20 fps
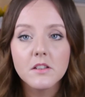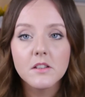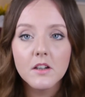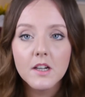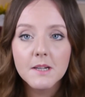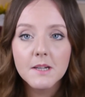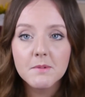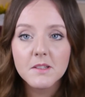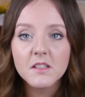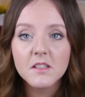
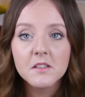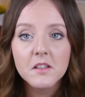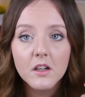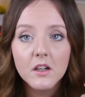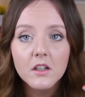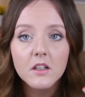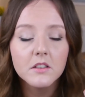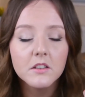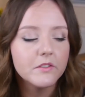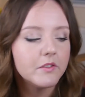I am a
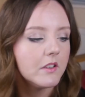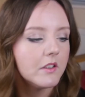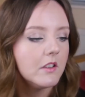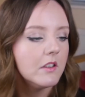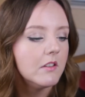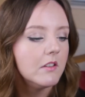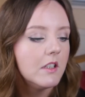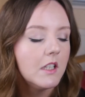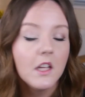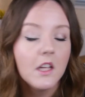sucker for
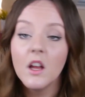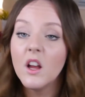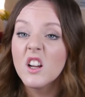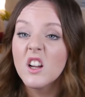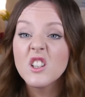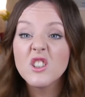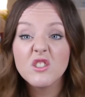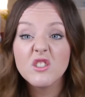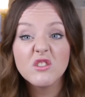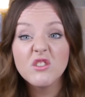
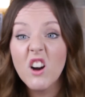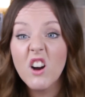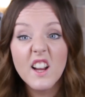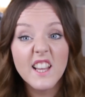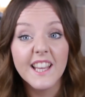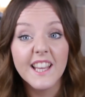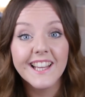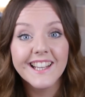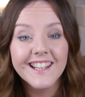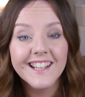
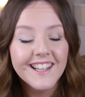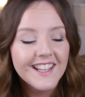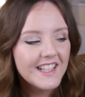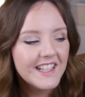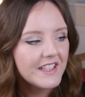crying.